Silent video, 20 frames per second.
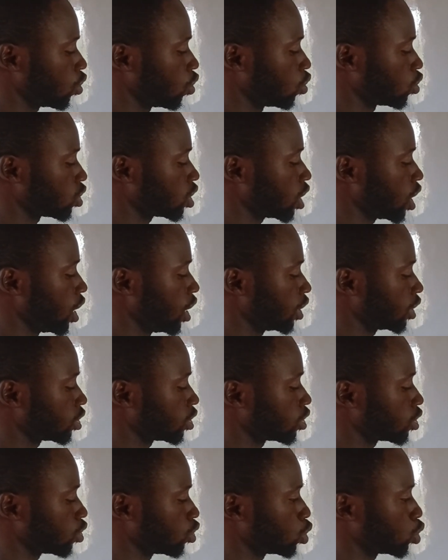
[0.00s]
cos
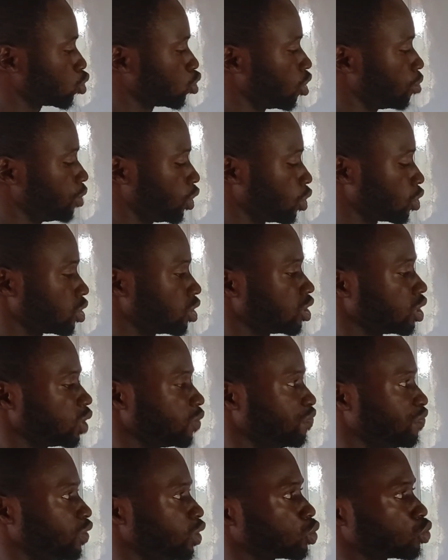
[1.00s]
x square, because it
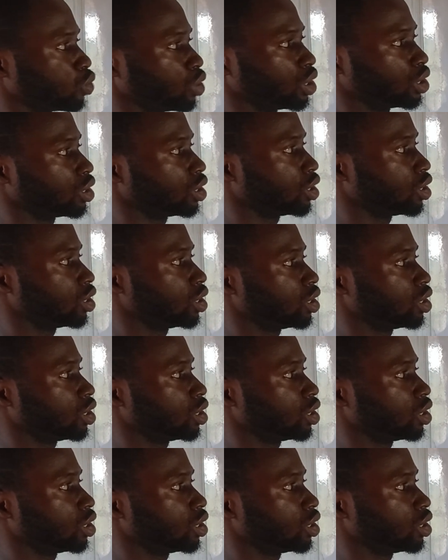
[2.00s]
is v square.